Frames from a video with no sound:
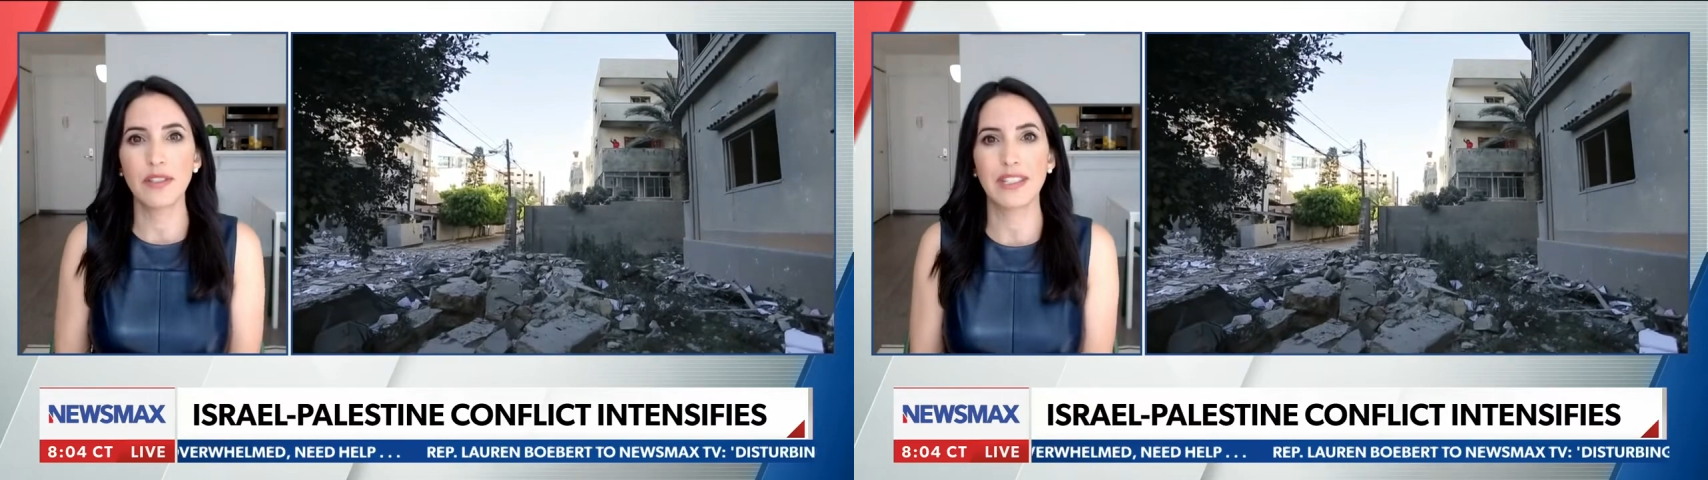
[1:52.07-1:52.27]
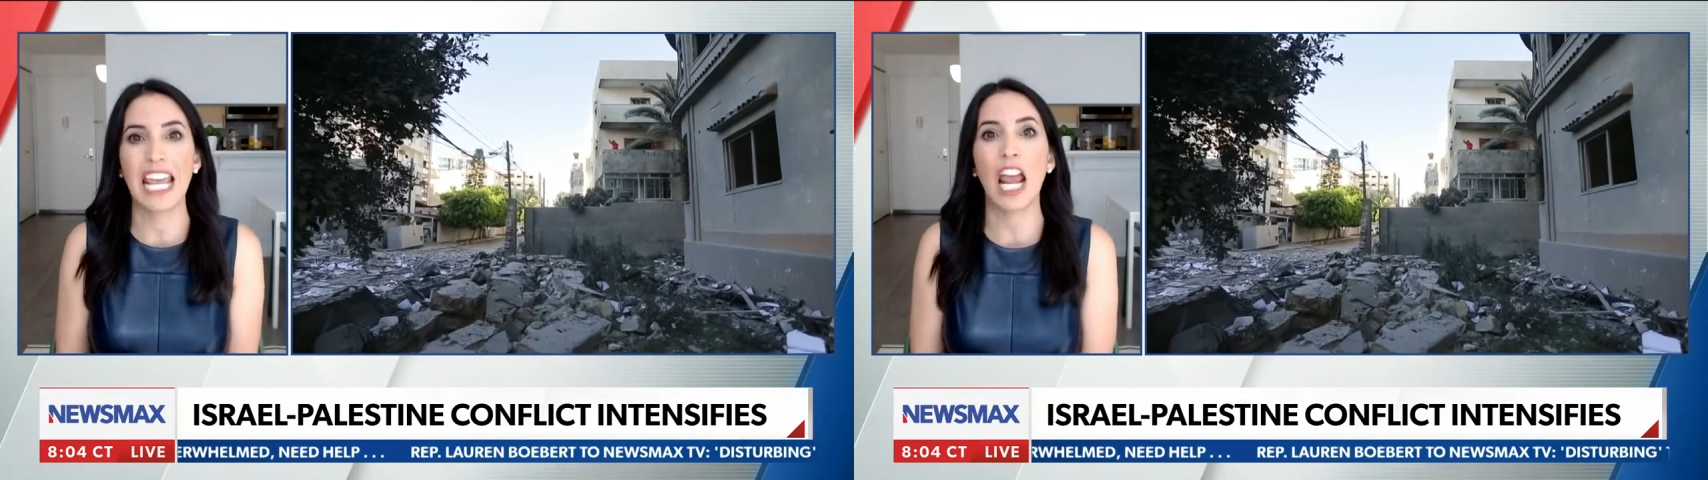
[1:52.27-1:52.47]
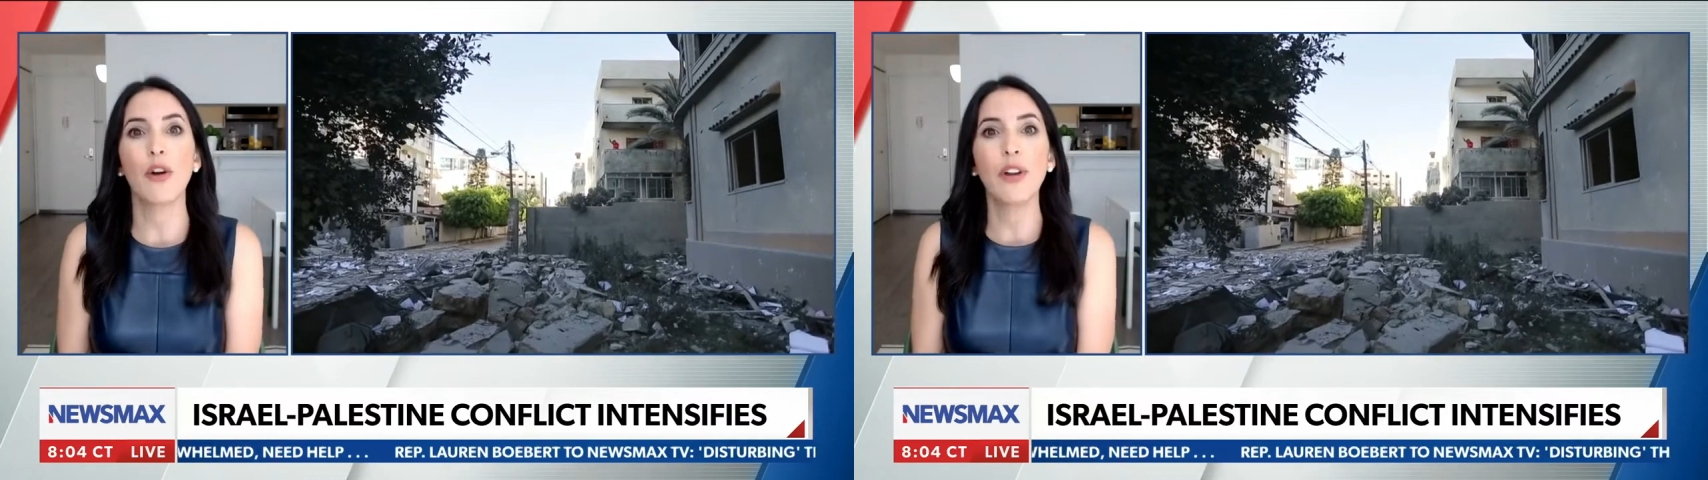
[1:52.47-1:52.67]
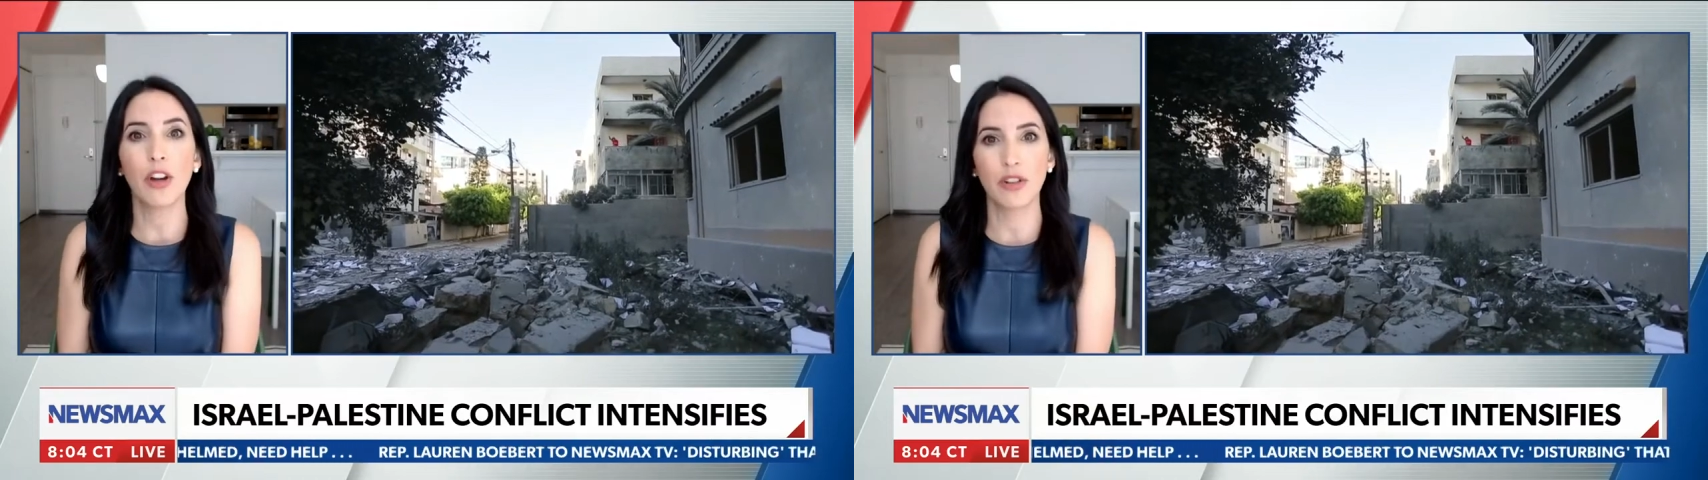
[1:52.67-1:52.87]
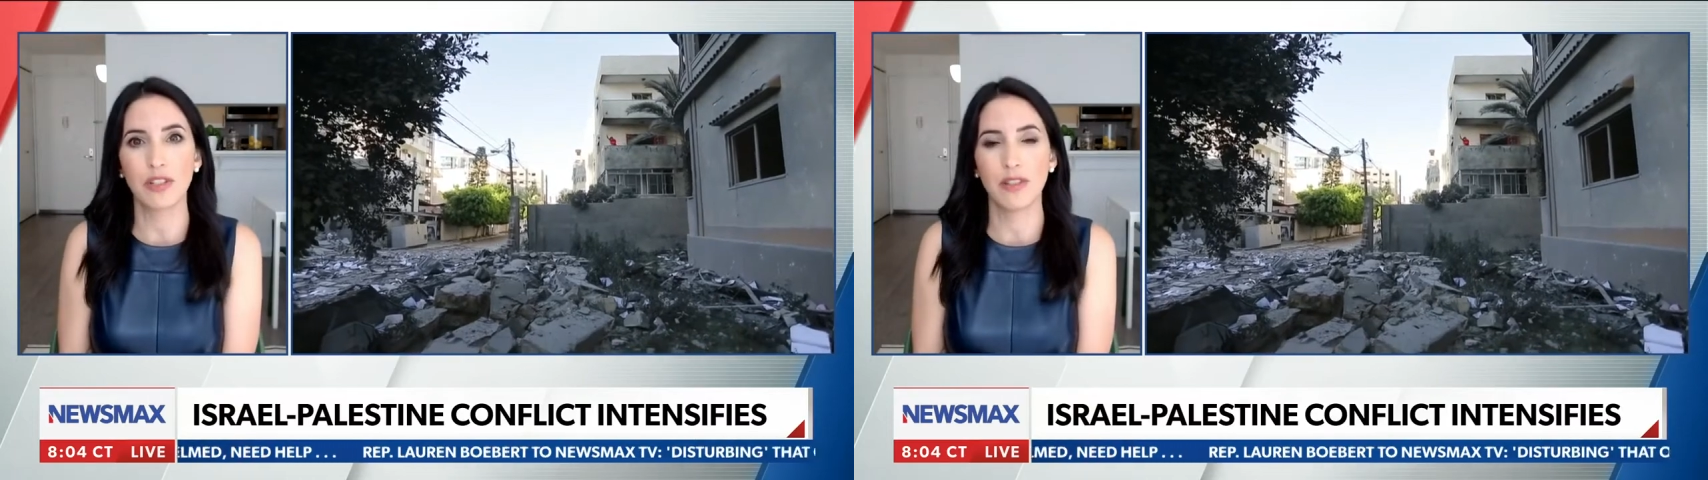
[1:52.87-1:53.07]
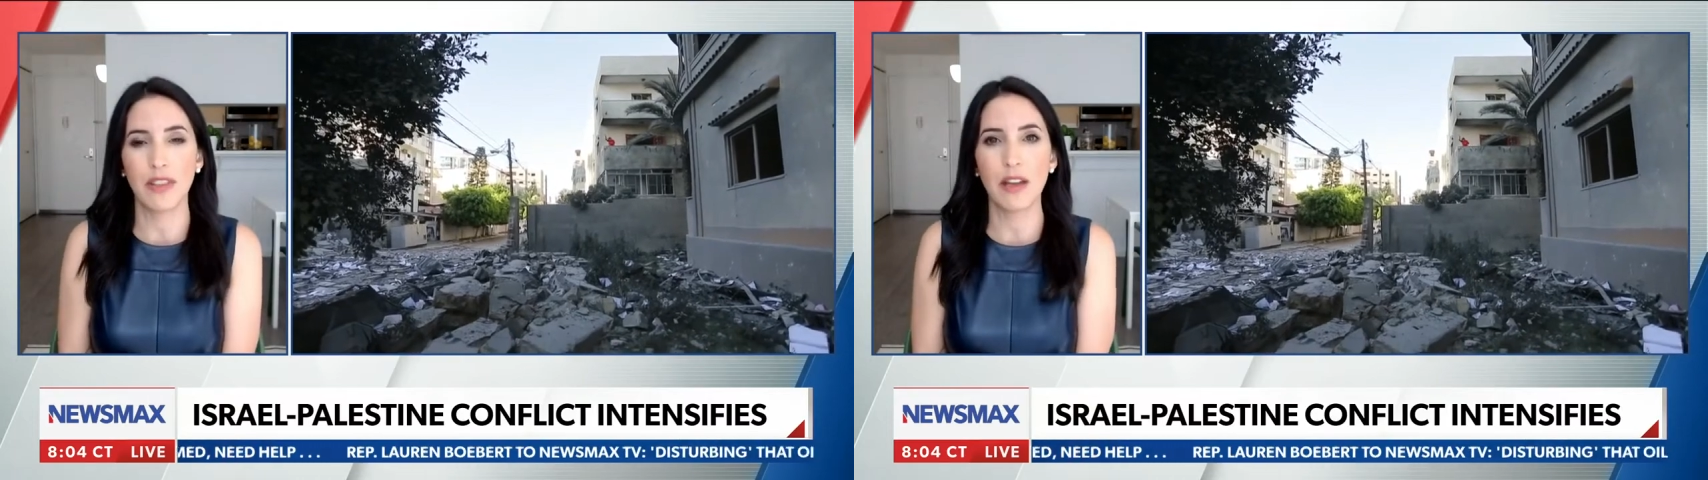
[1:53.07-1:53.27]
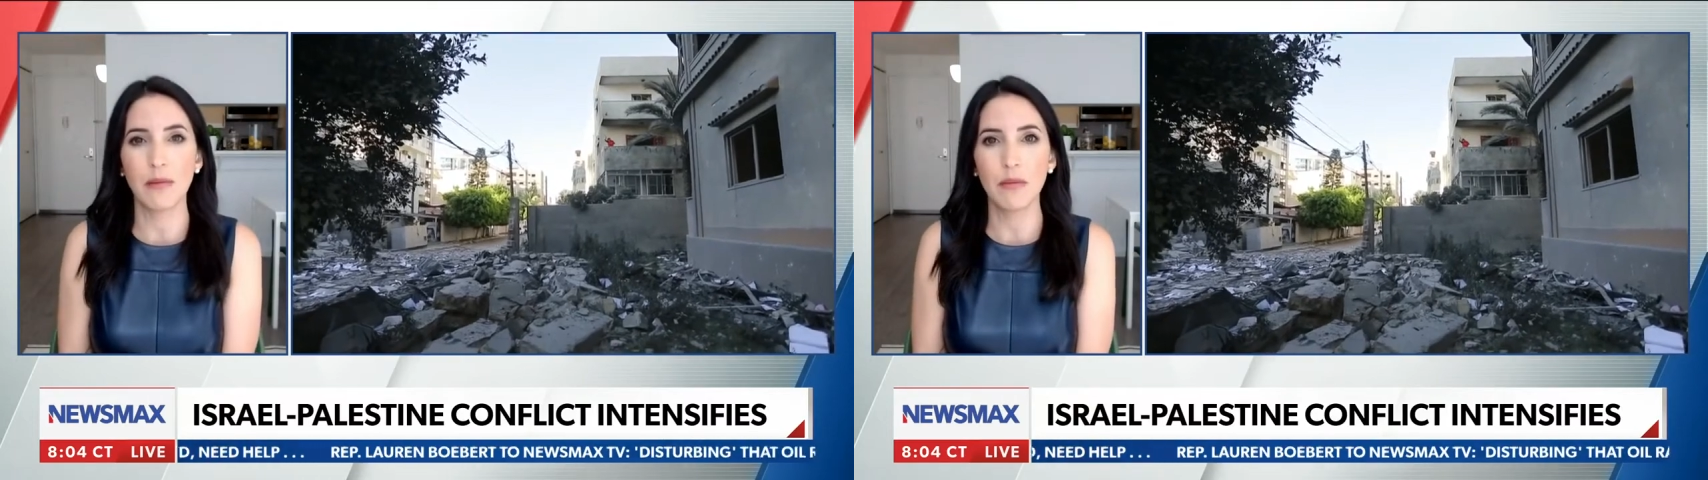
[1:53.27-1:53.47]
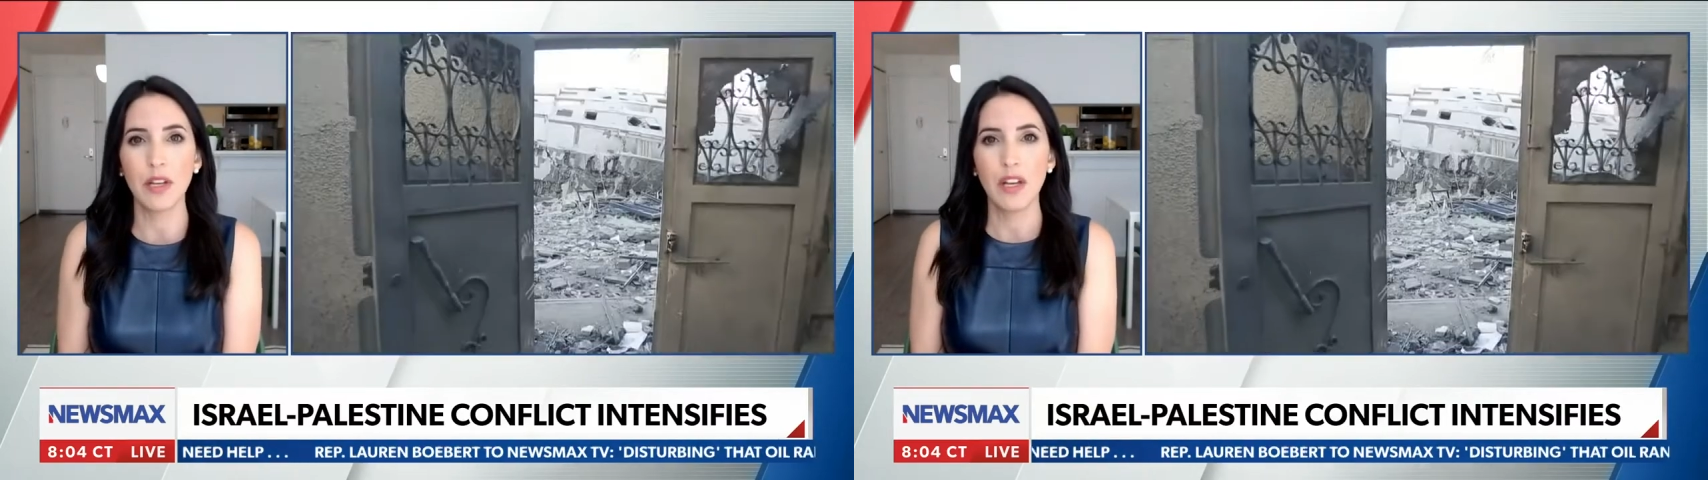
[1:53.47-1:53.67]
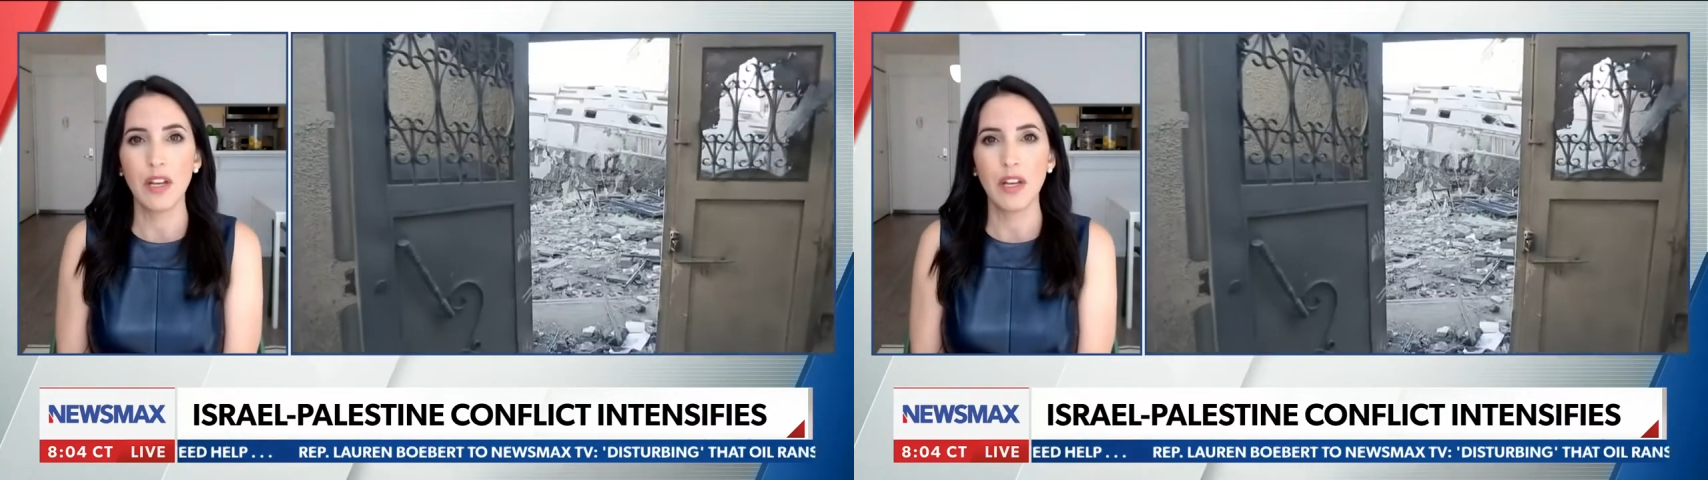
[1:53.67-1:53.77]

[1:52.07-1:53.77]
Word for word: scarier to them